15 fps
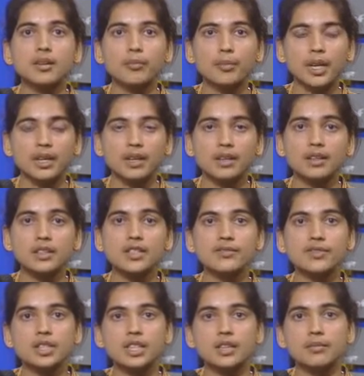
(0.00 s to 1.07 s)
minerals,
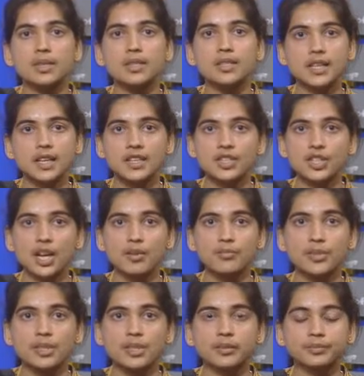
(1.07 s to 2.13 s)
vitamins,
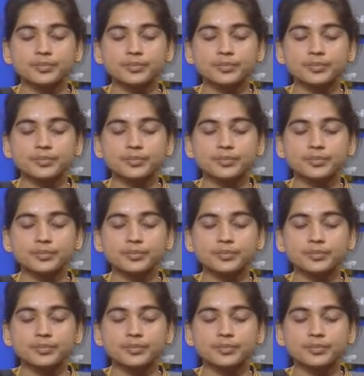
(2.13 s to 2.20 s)
enzymes.